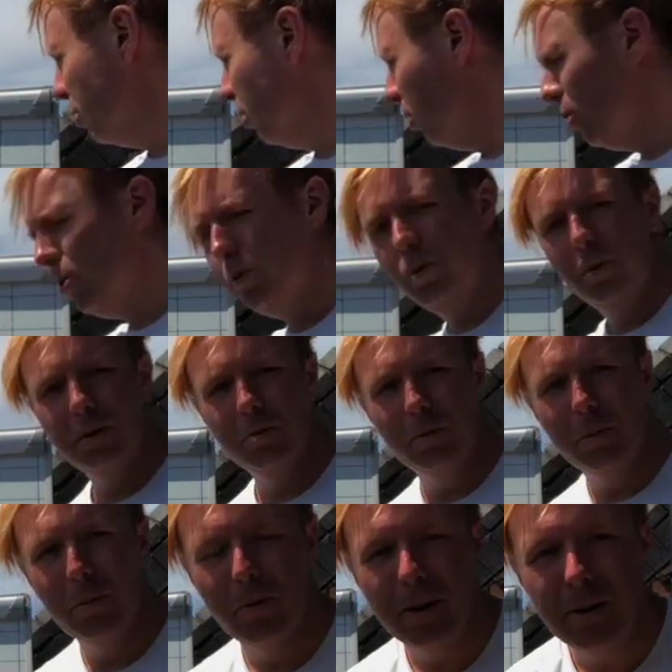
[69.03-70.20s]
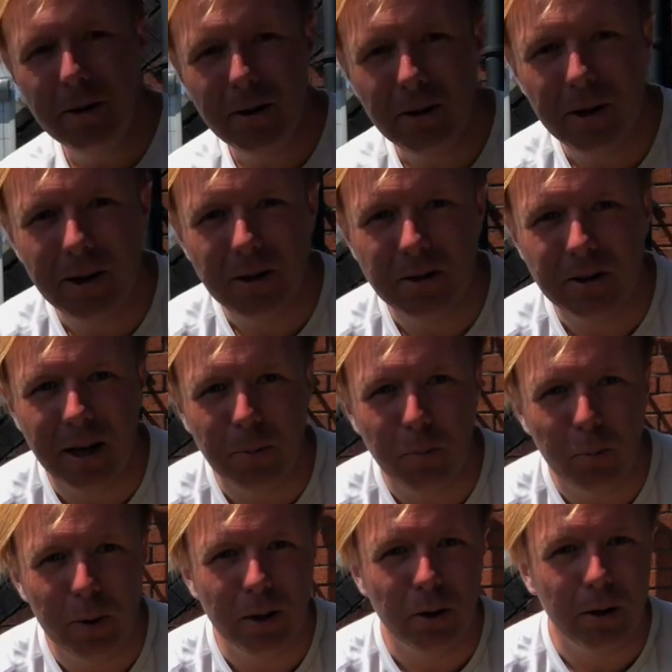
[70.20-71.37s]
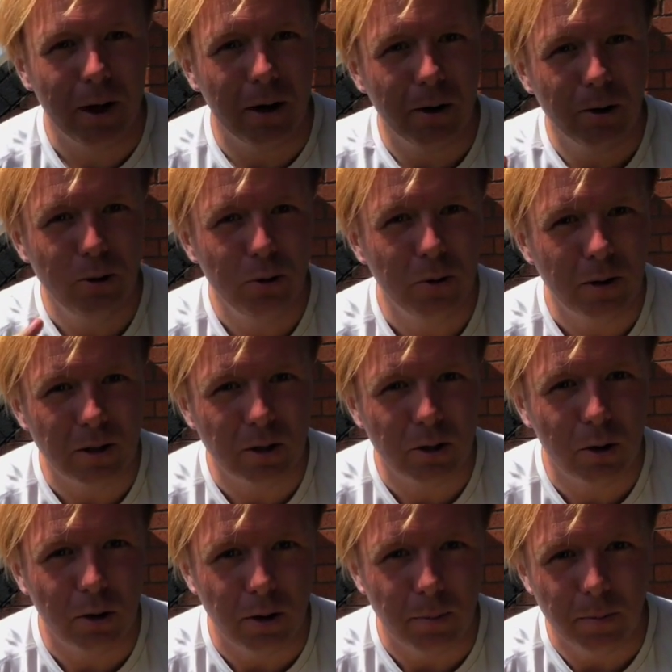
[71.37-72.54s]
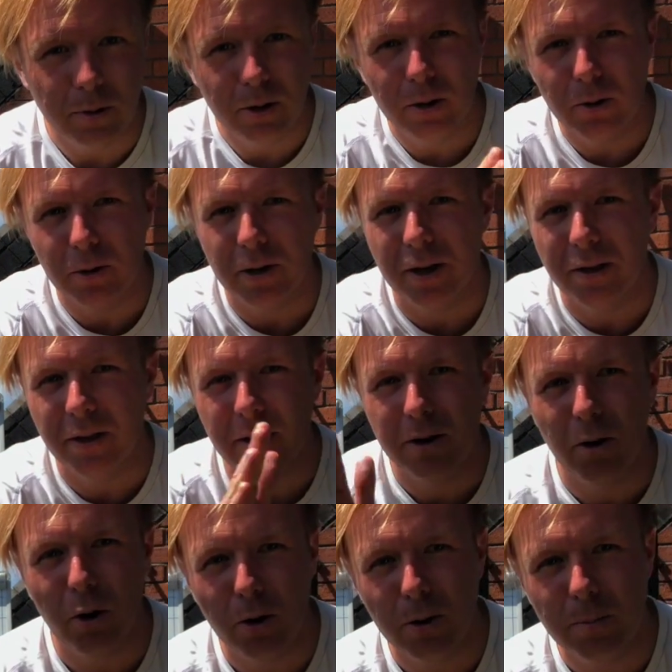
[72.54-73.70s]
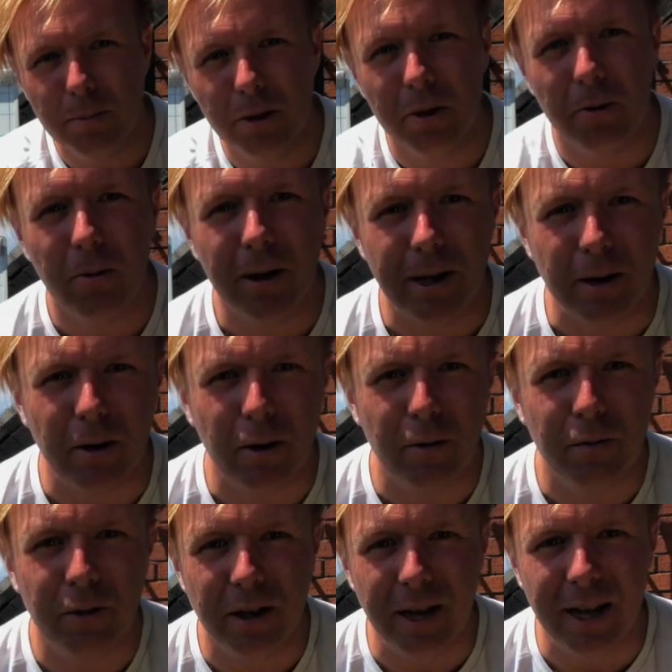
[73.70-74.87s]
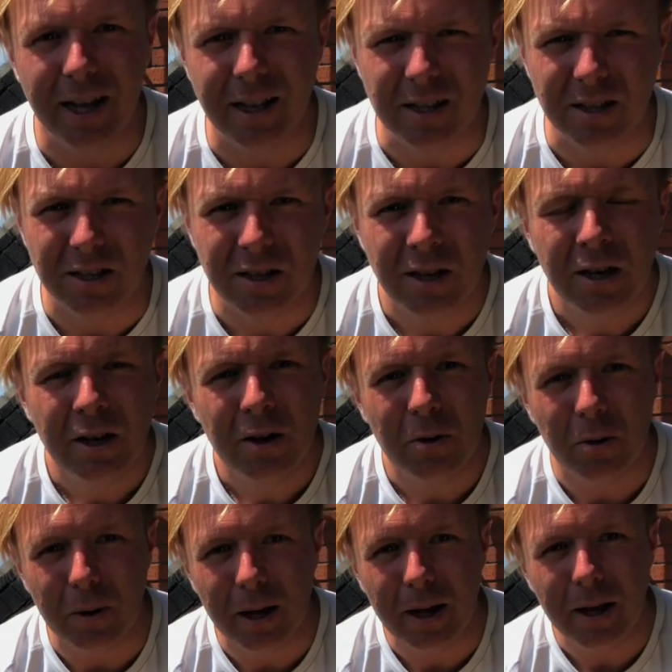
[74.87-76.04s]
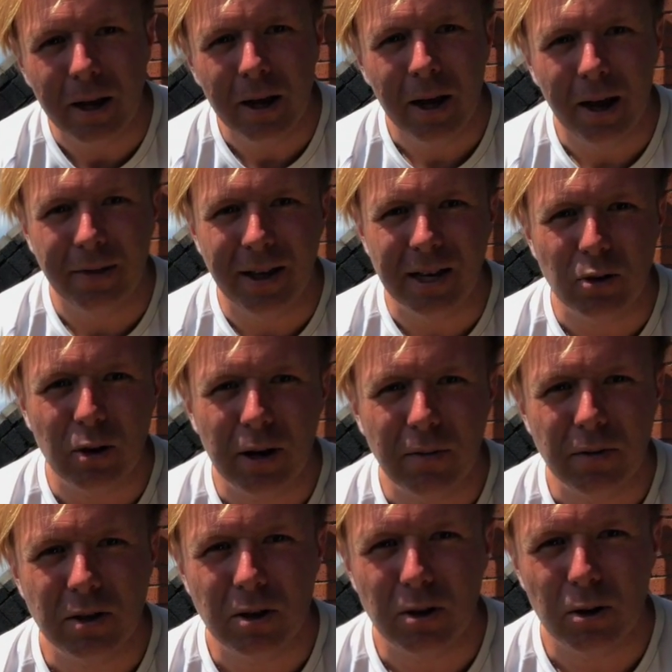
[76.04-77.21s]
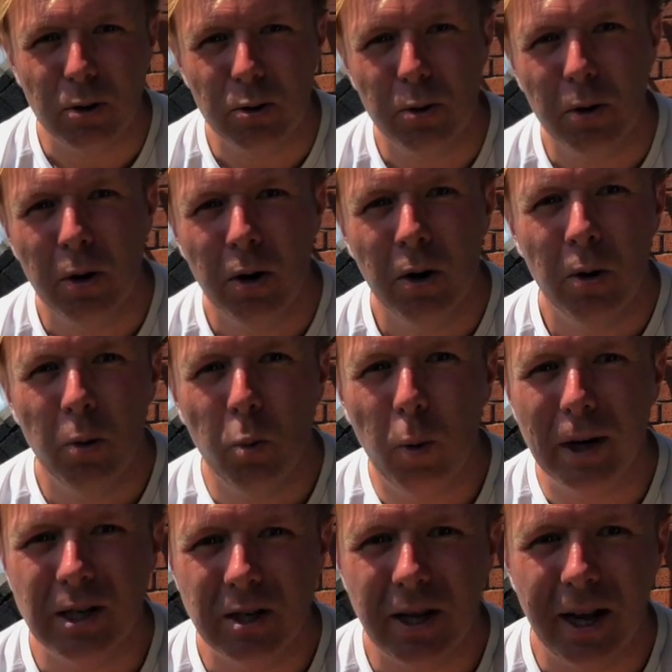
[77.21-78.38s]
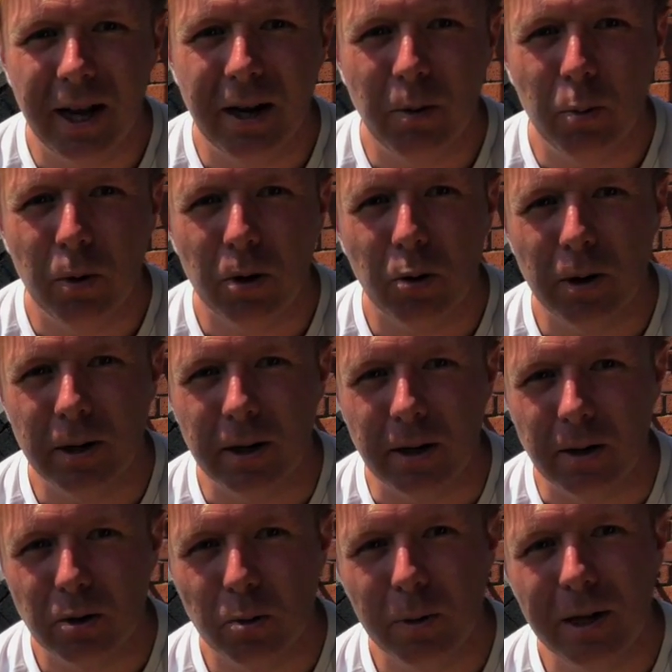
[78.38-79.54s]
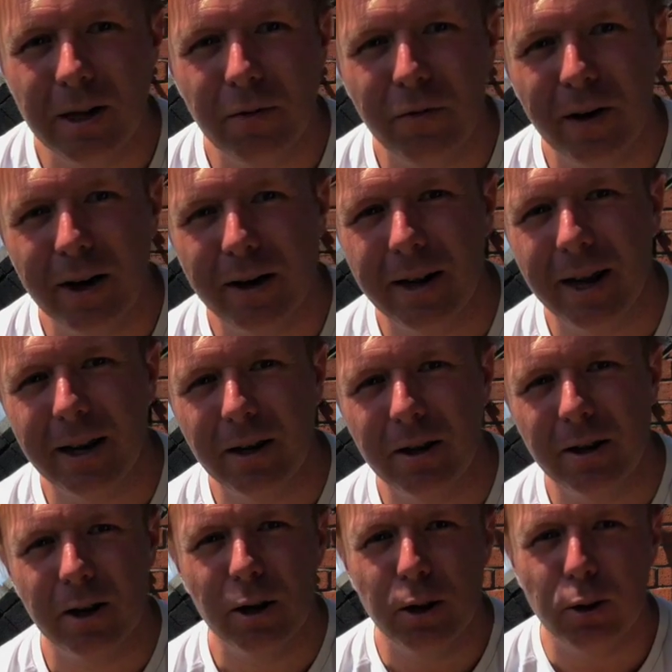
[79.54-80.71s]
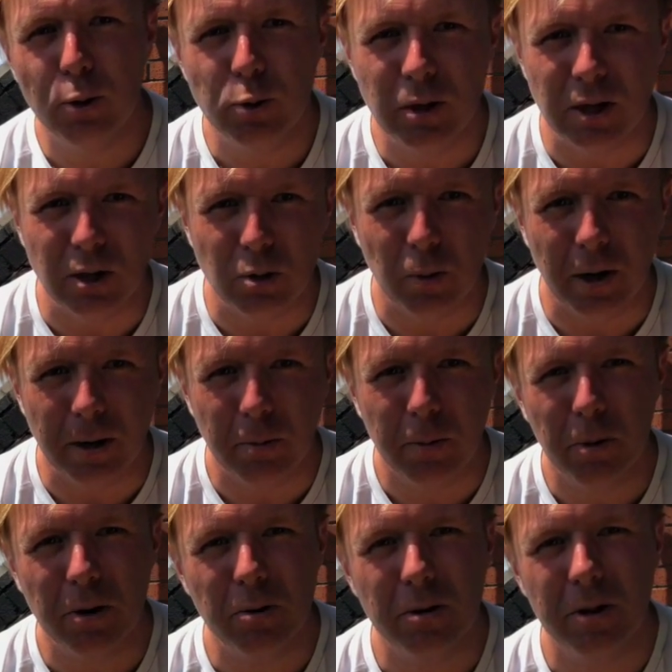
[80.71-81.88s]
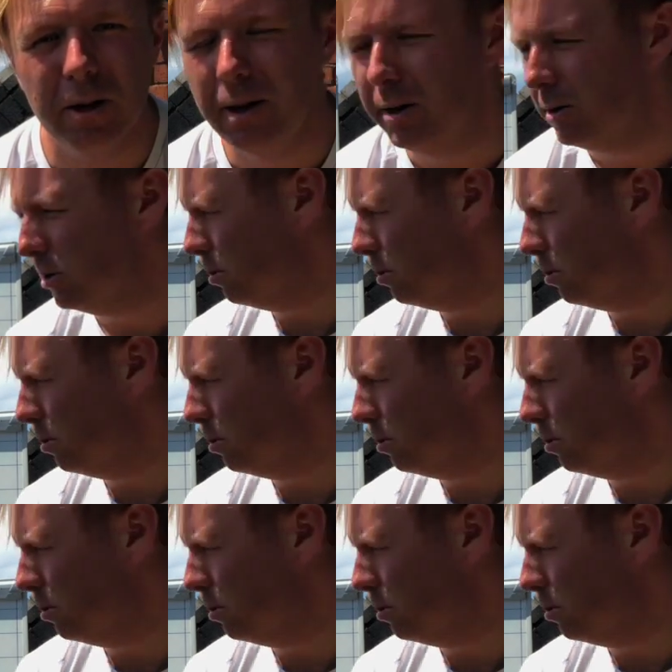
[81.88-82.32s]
to when we're rounding to the nearest 10, we look at our units column. You look at the column to the right of the tens, okay? And that's going to give us our clue which 10 we're going to. So we need to get to the closest one. We want to go to the nearest